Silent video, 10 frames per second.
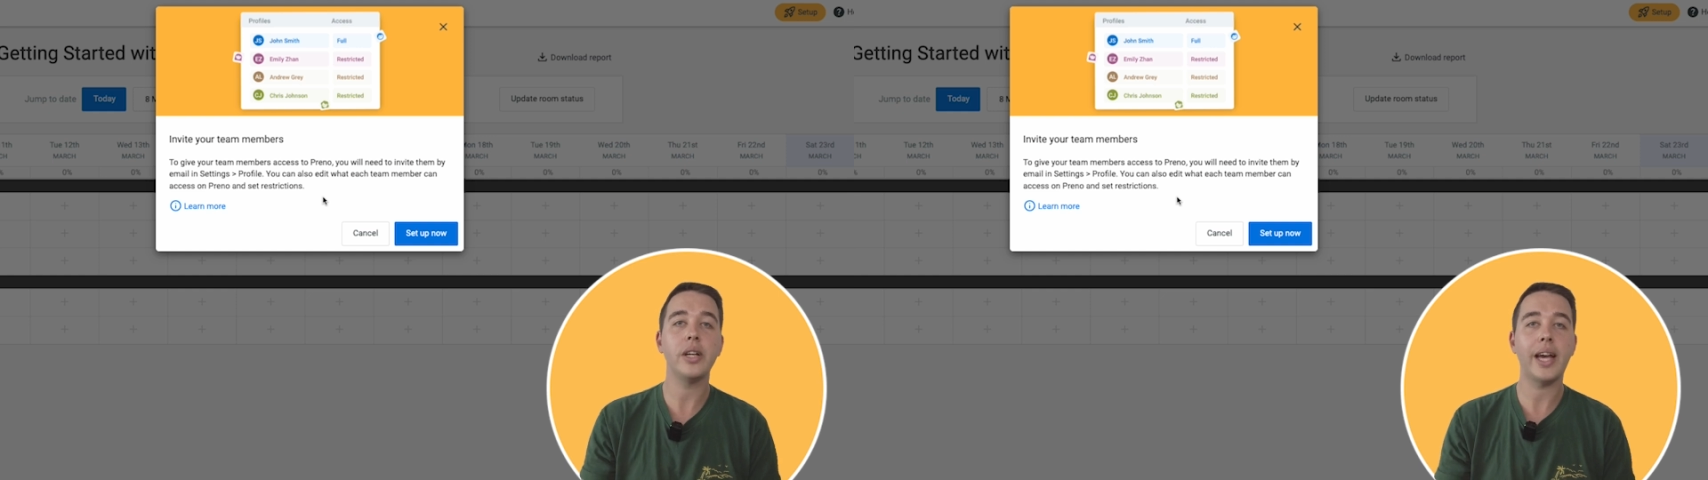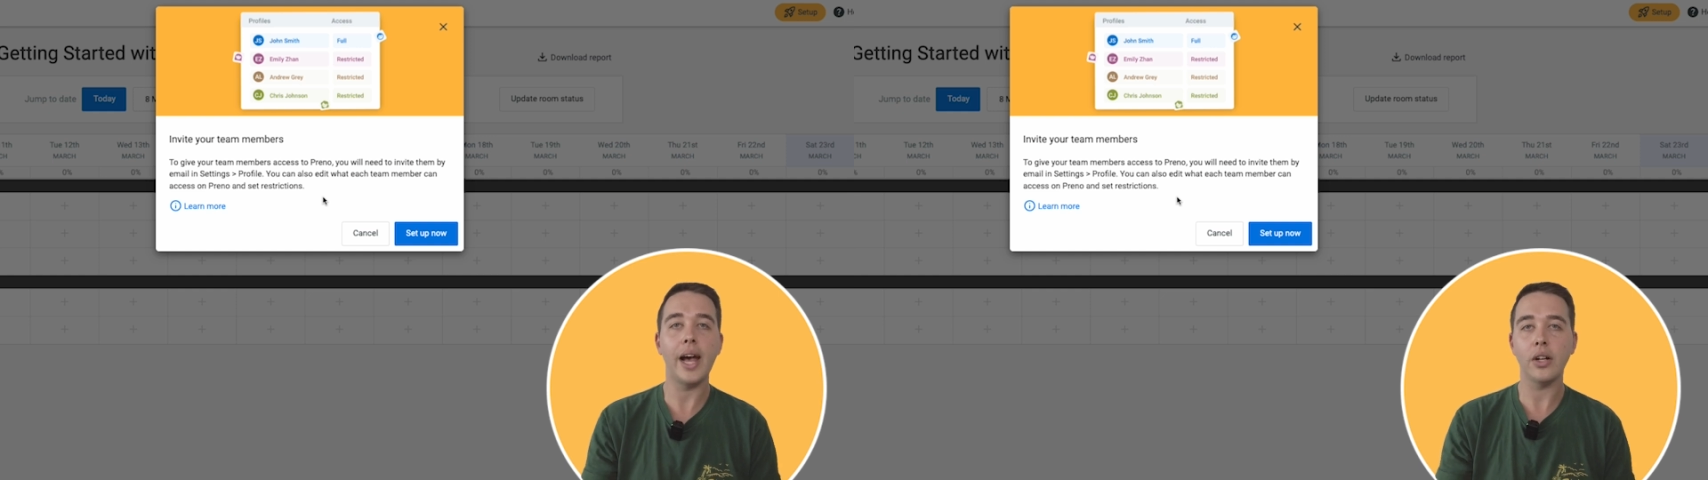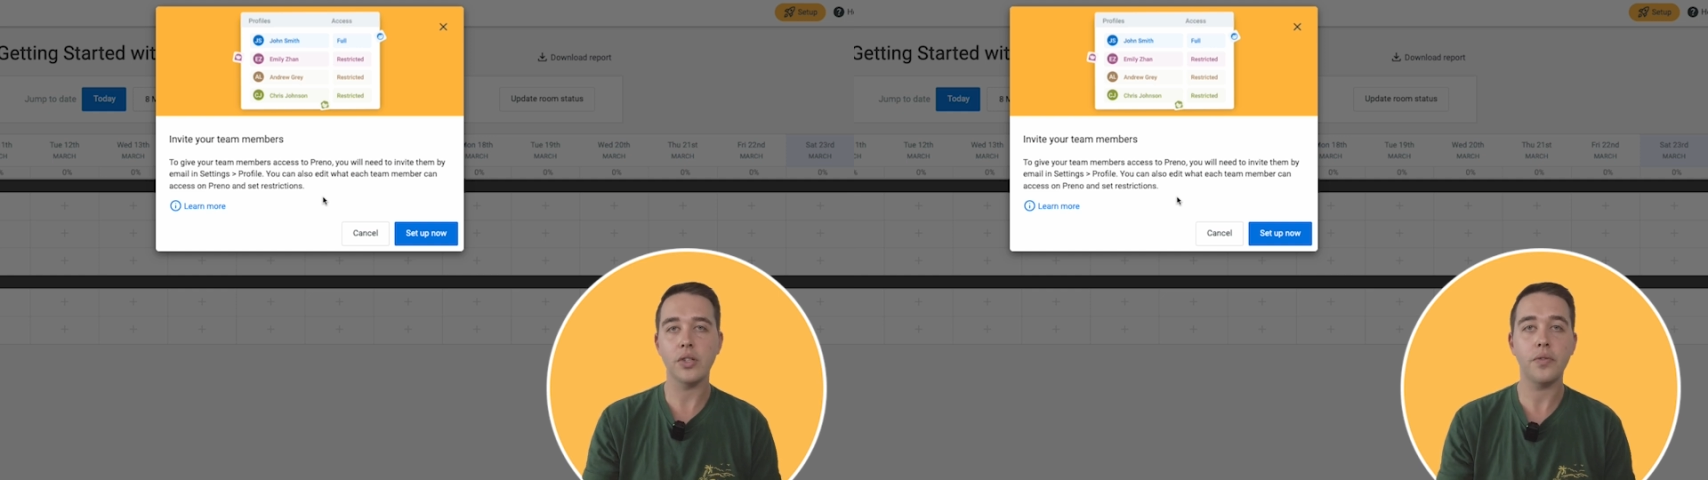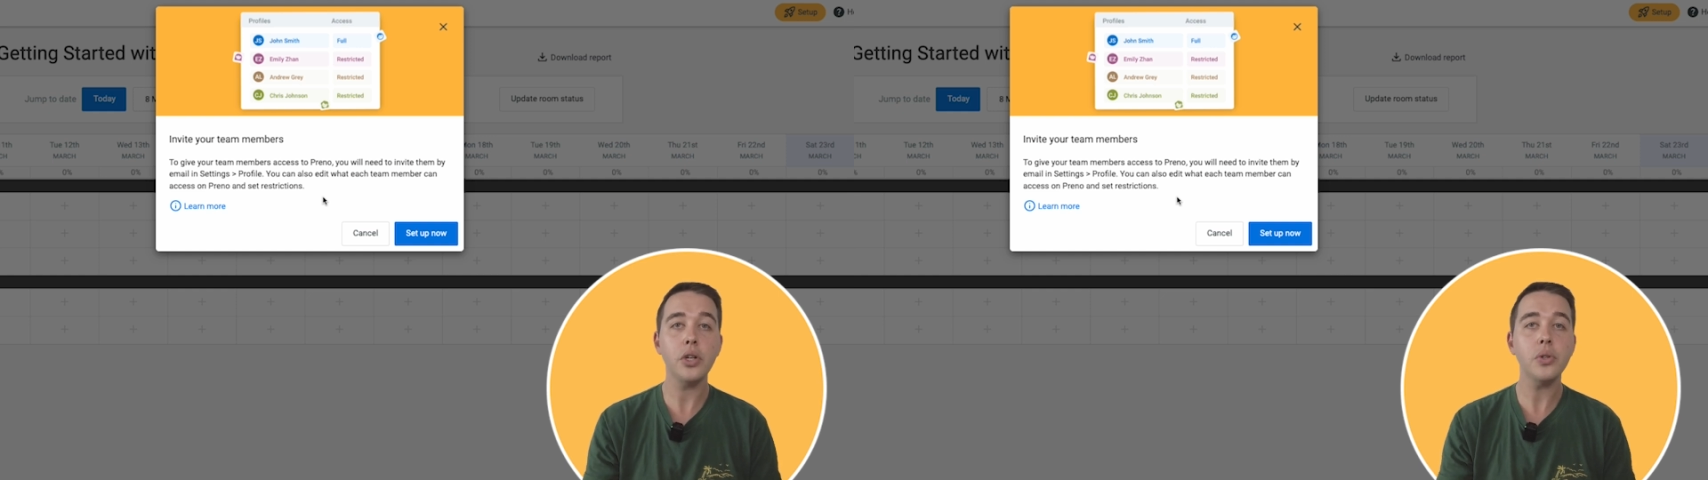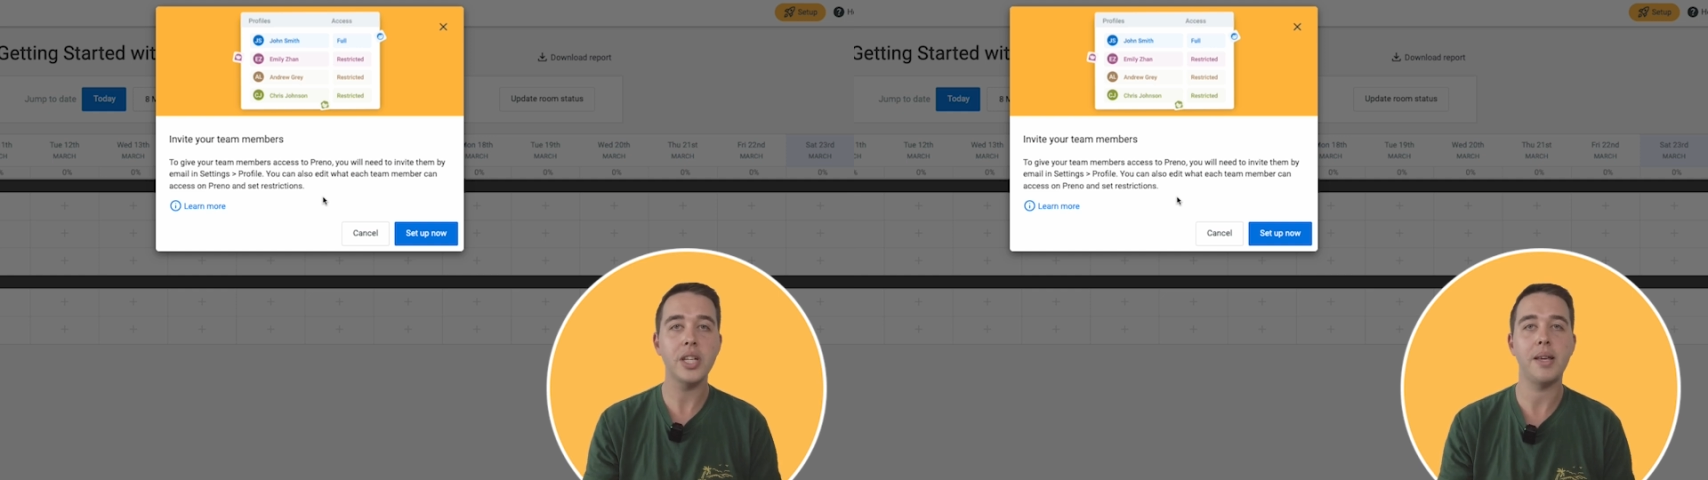accounts for
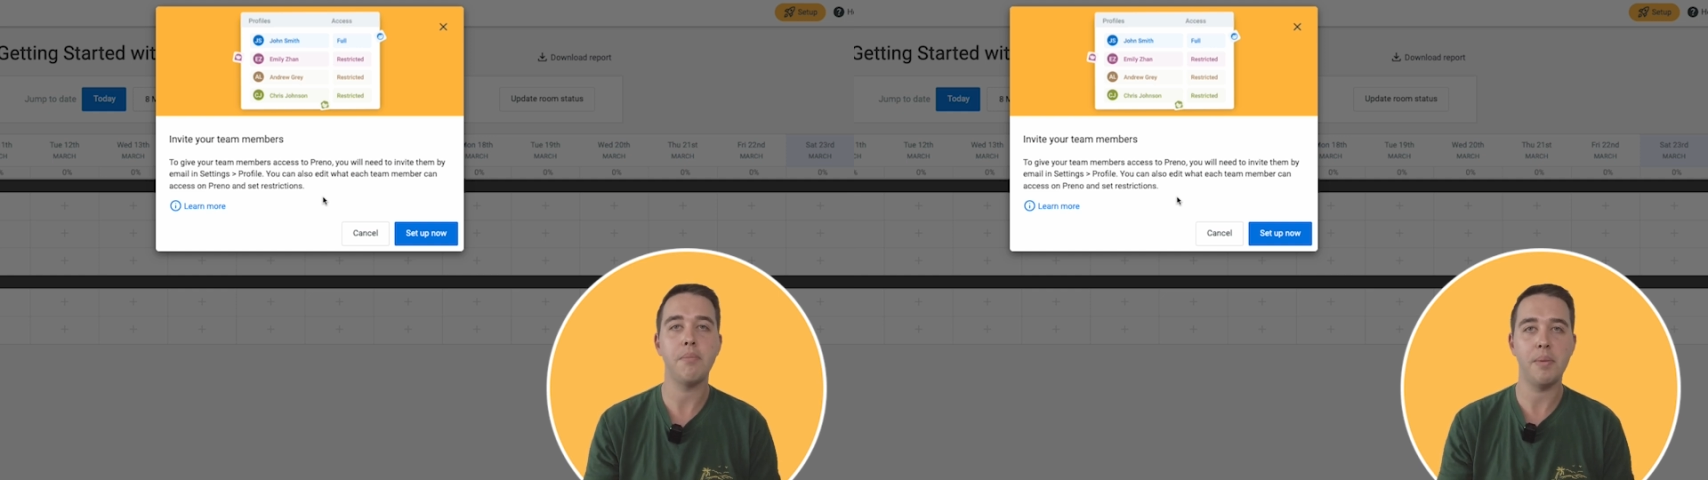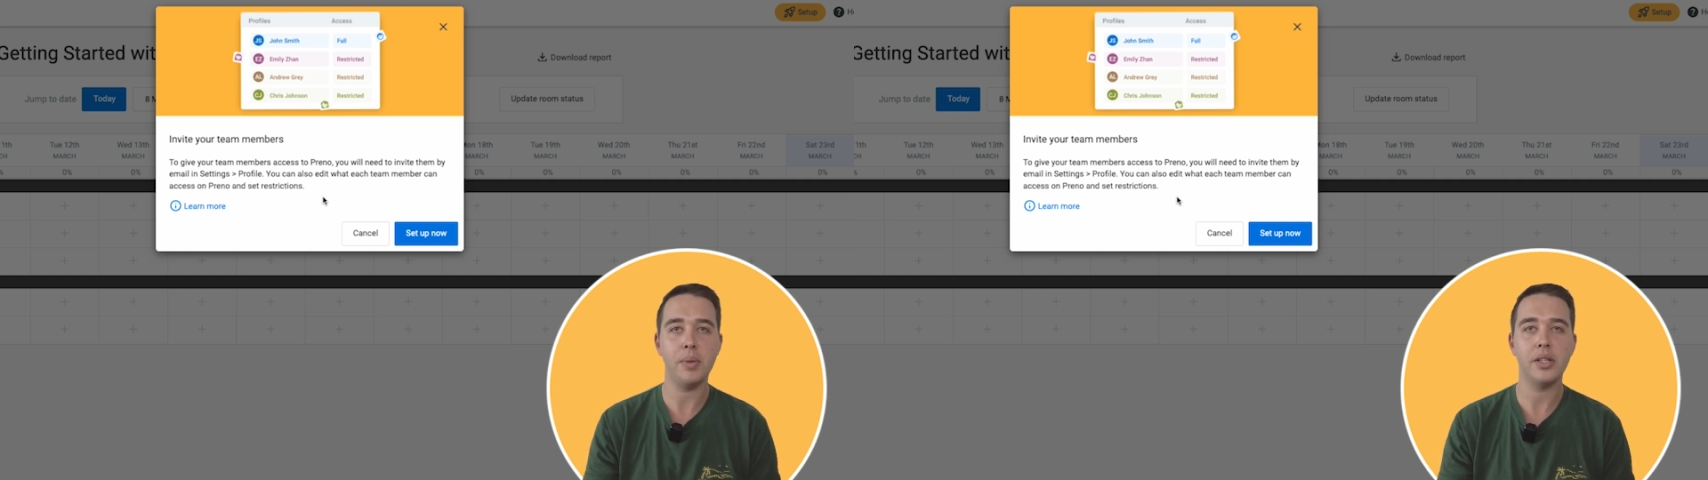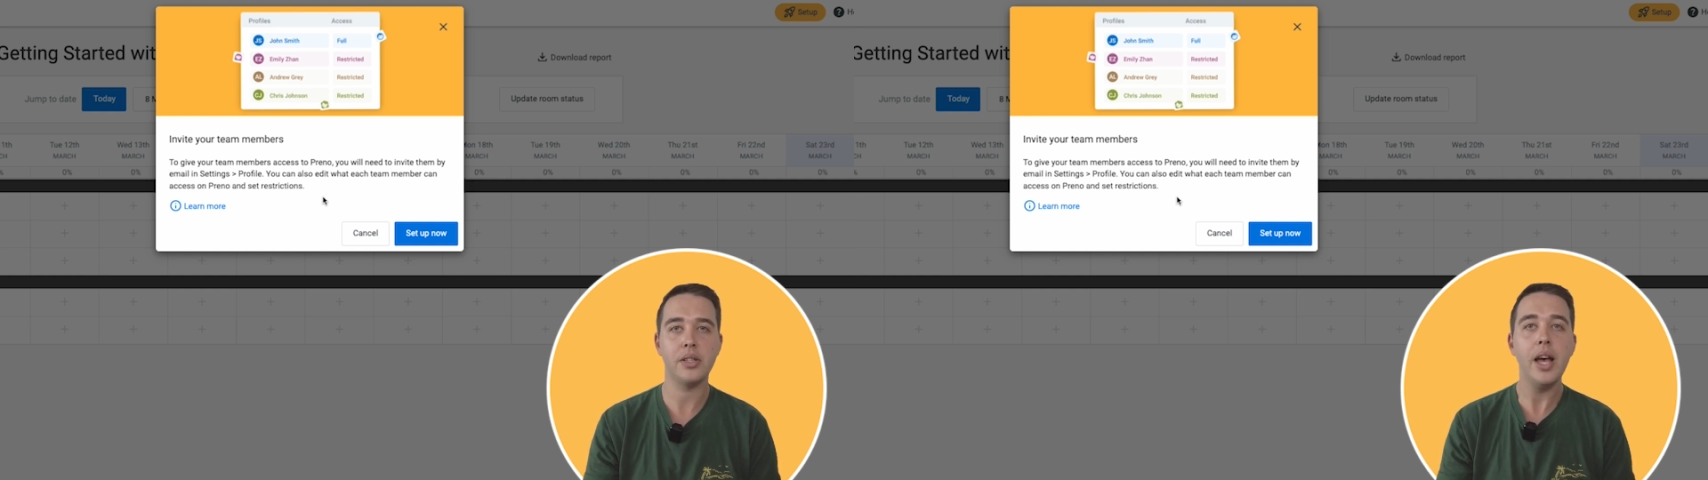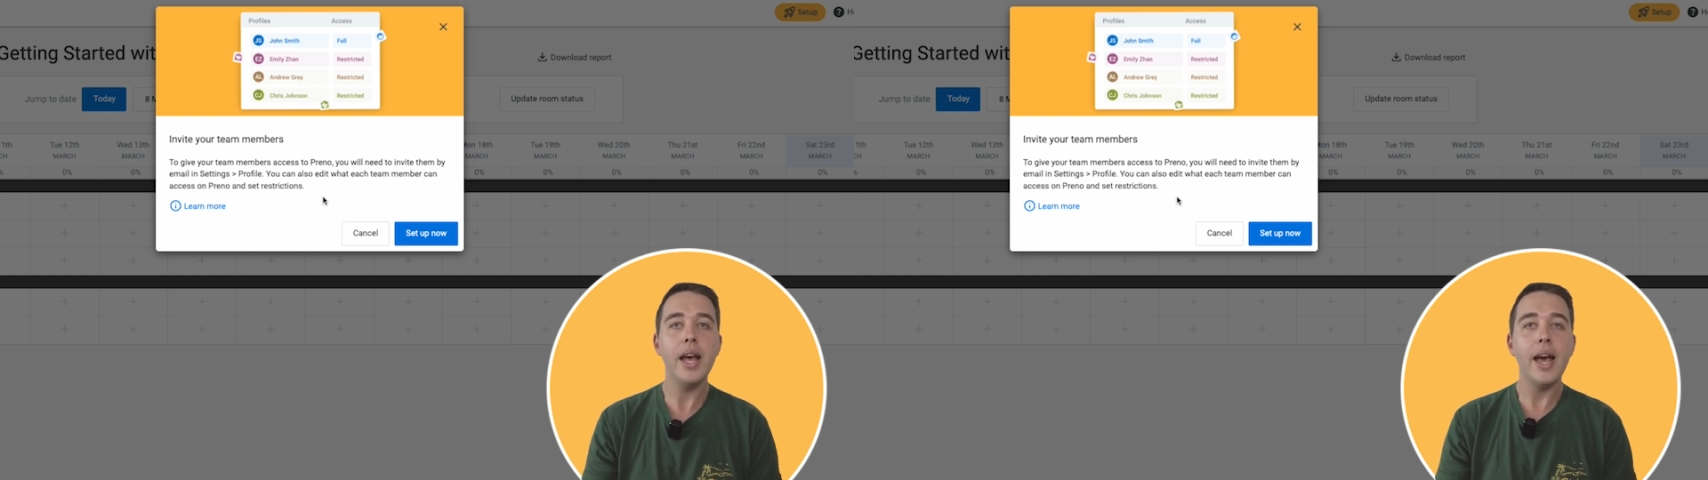your team members